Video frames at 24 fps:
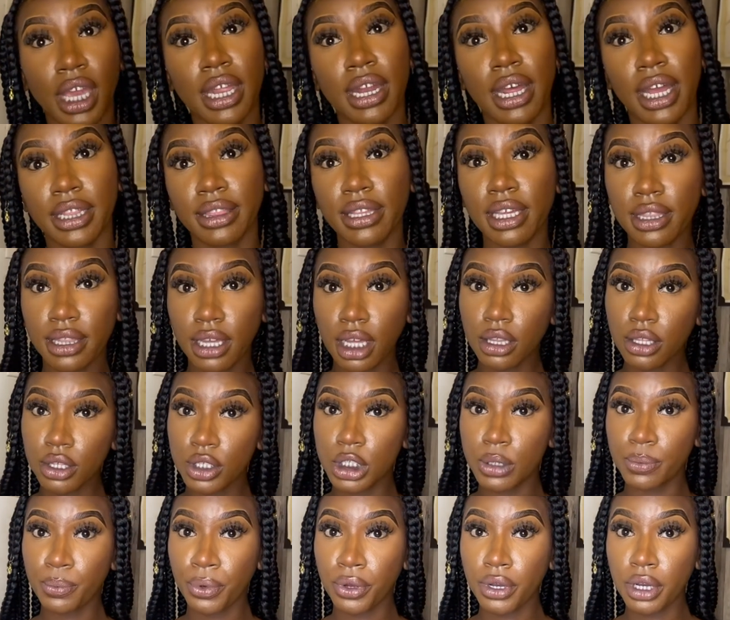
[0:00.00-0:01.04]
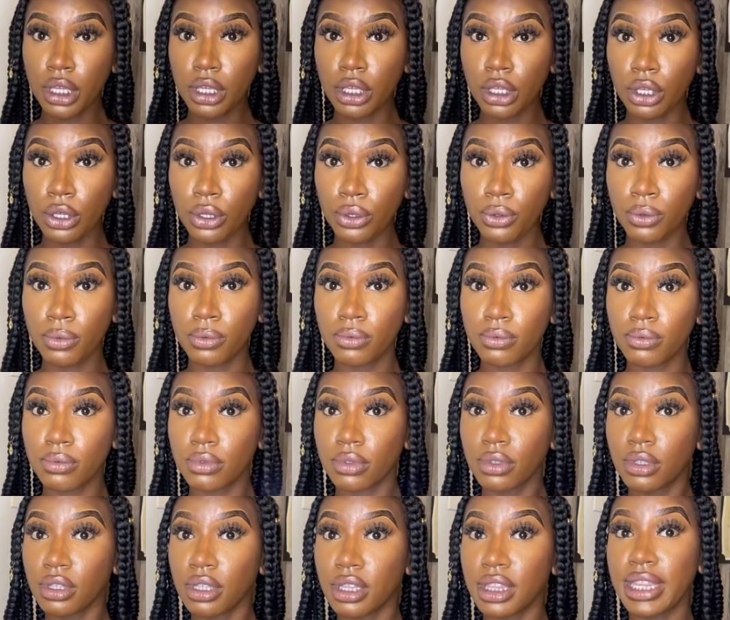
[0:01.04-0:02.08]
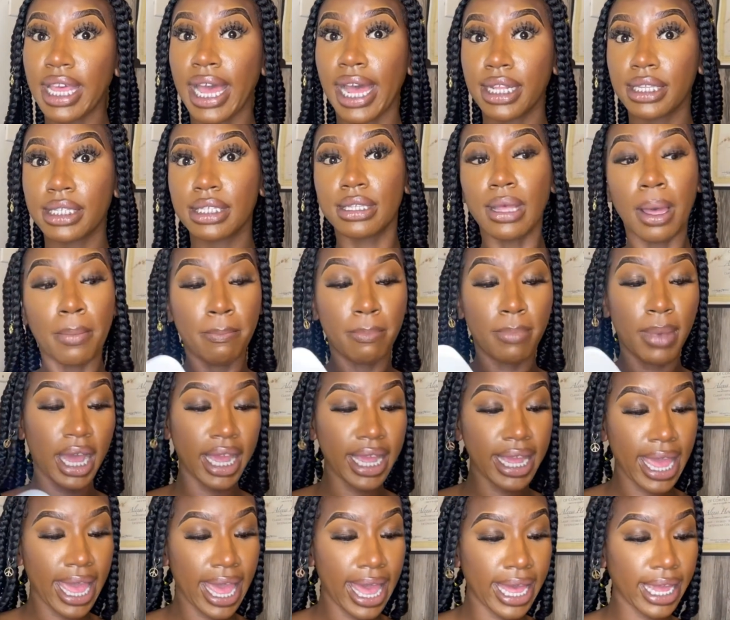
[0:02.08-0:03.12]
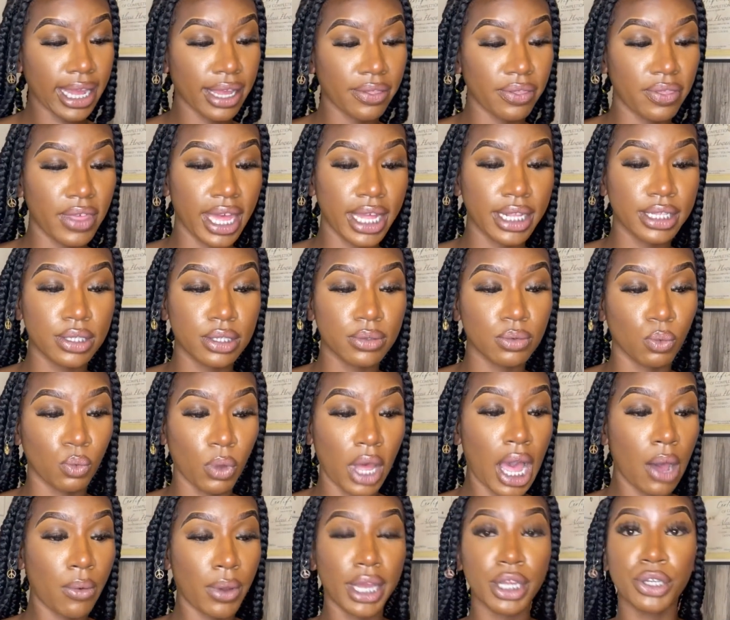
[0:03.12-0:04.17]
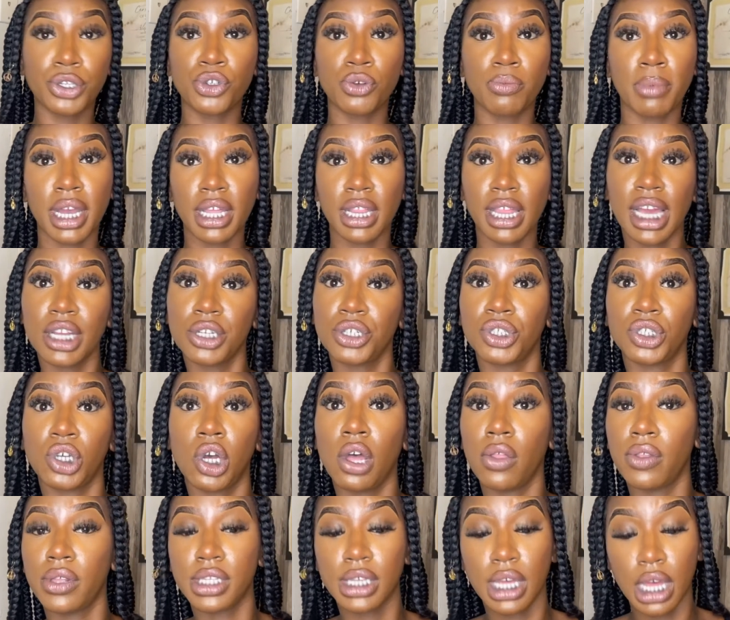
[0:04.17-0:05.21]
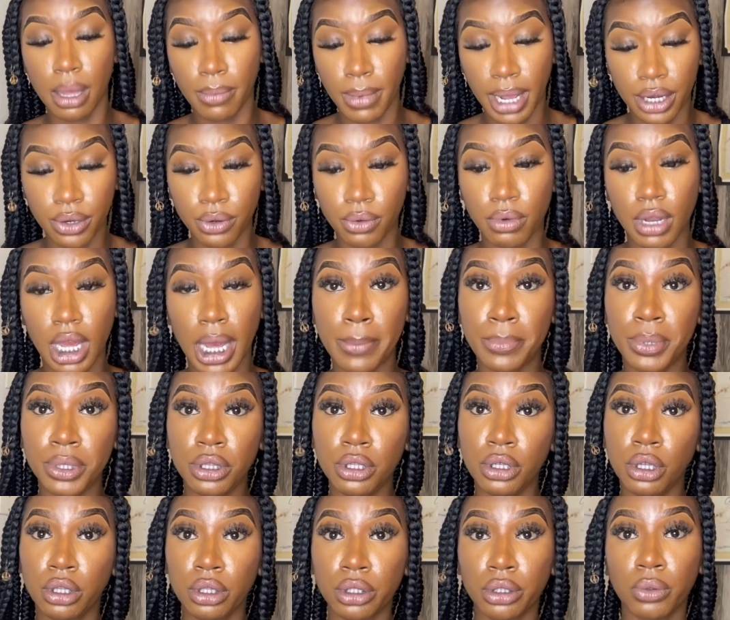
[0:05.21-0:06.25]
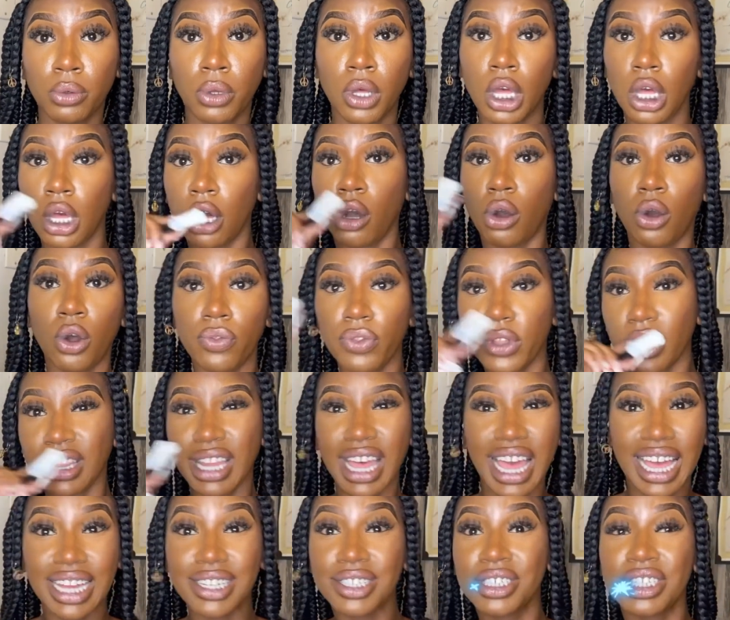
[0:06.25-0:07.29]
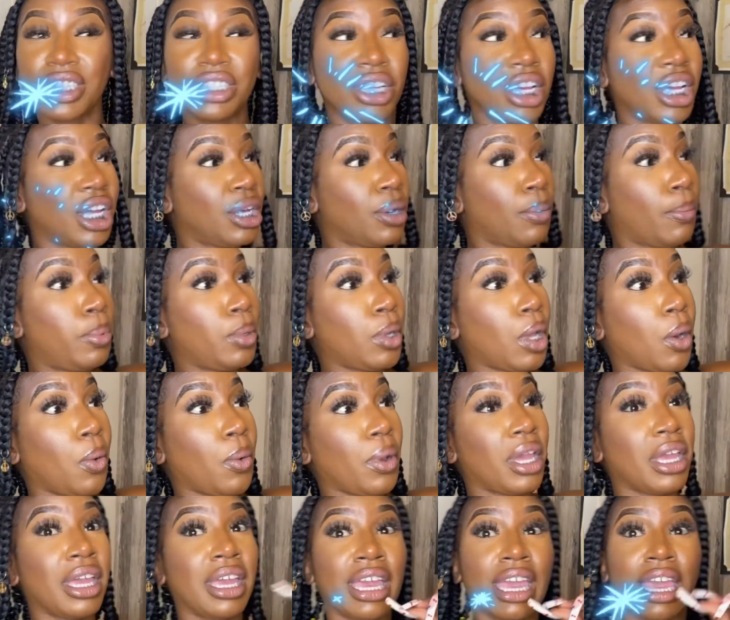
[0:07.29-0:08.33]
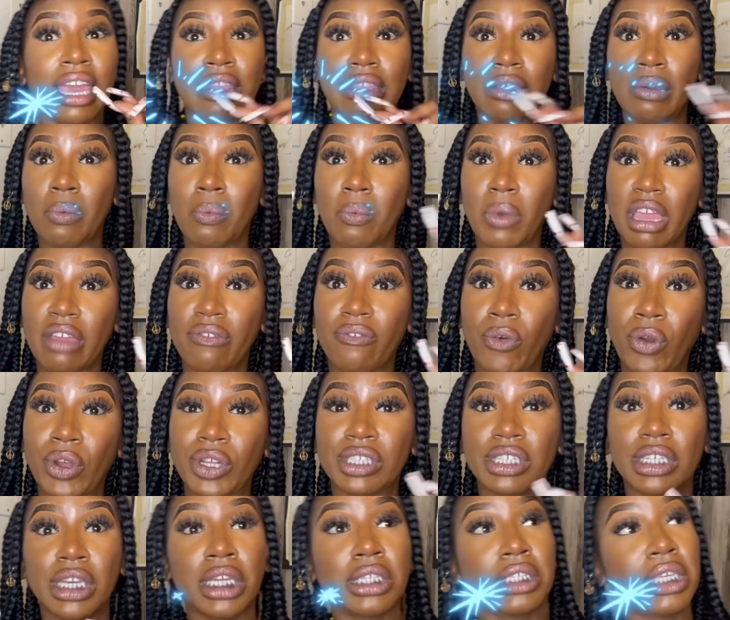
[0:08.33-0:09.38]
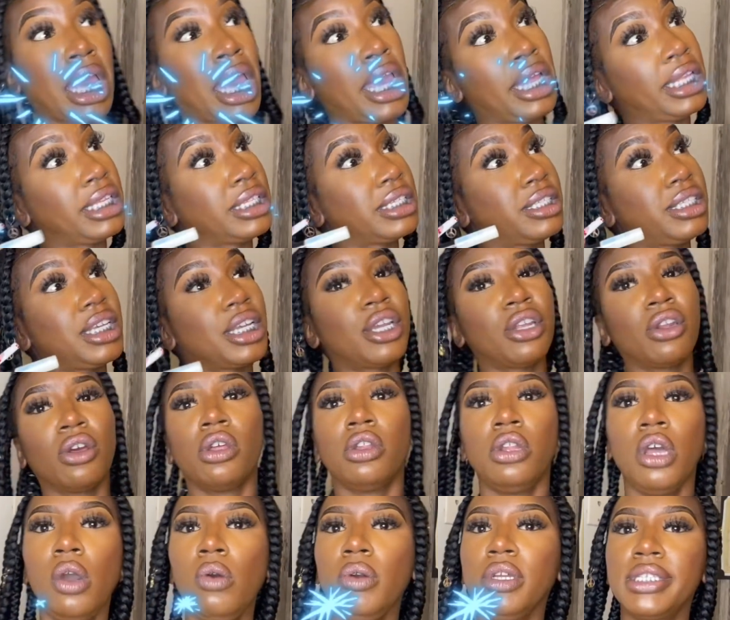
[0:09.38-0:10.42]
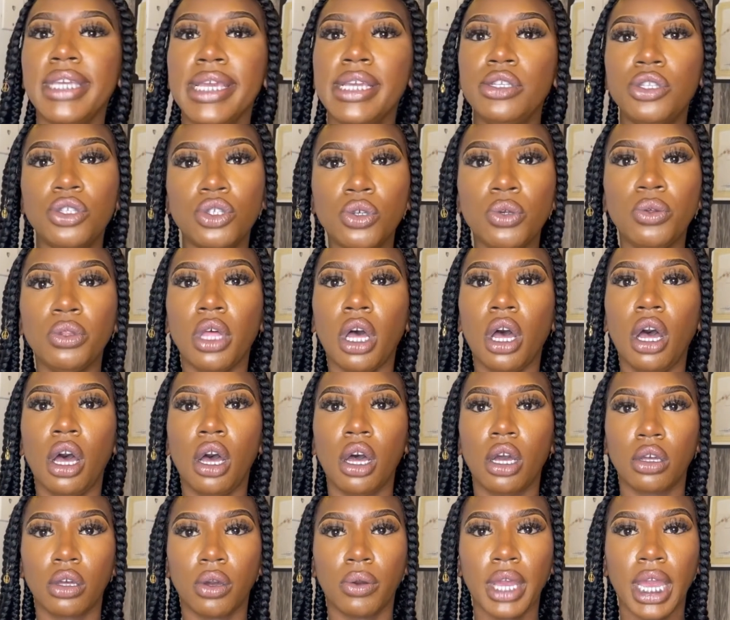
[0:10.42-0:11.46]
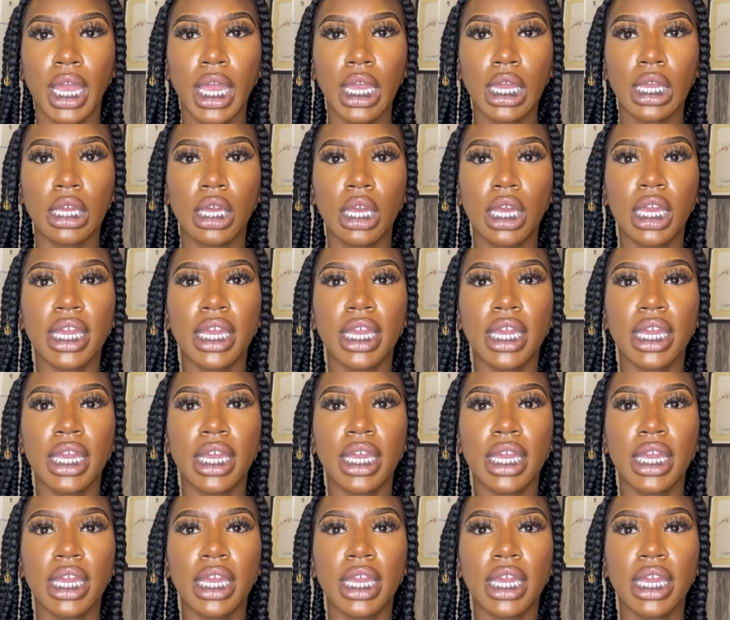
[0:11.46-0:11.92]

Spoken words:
I think that looks pretty cute. That's my hack. That's how I do my lashes all the time. I do not put the glue on the lash and blow it and then wait for it to get and then stick it on. No, it takes too long, okay?